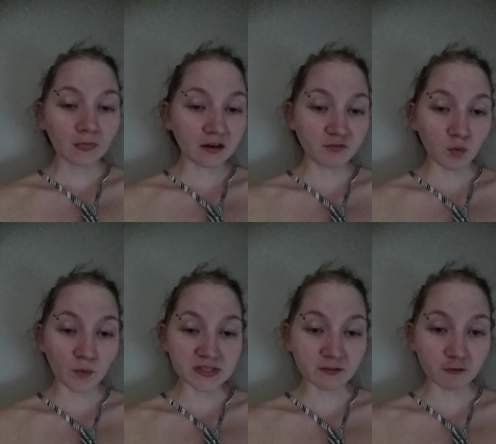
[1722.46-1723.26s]
if it
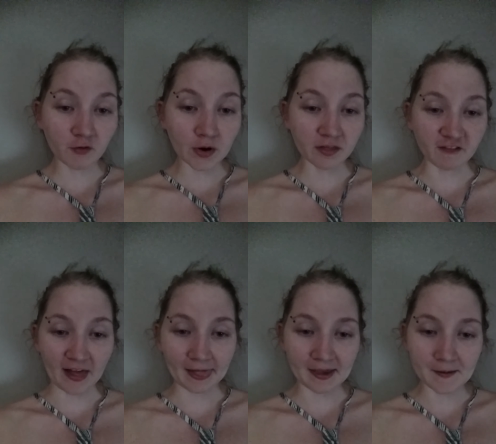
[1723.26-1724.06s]
wasn't for the
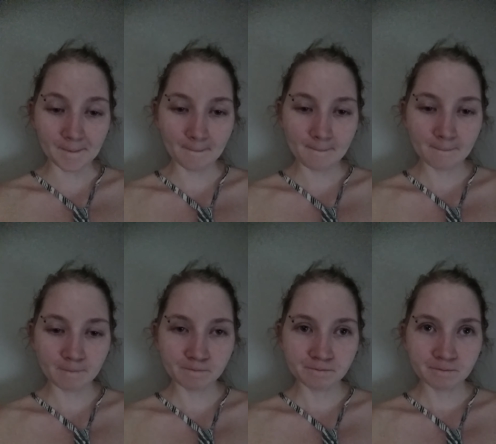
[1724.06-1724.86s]
Valium.
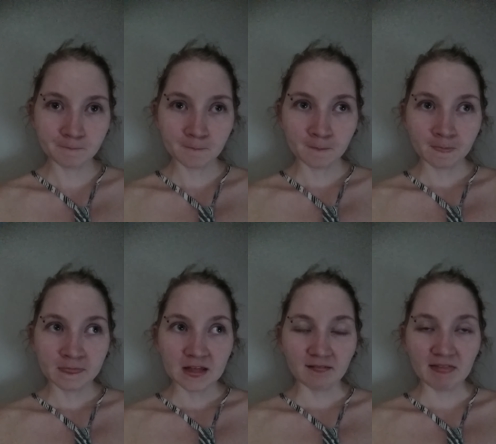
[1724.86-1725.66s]

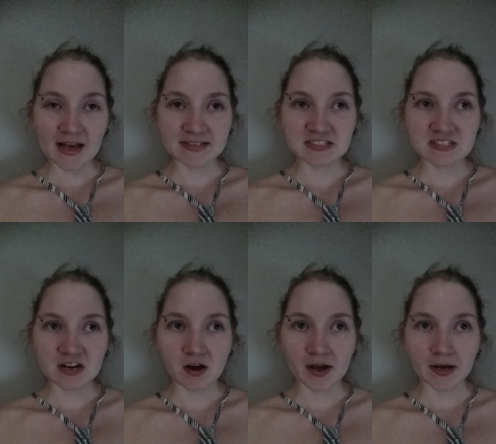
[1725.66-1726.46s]
Last
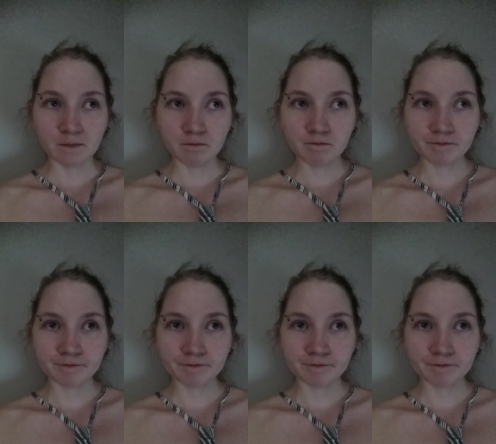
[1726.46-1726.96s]
time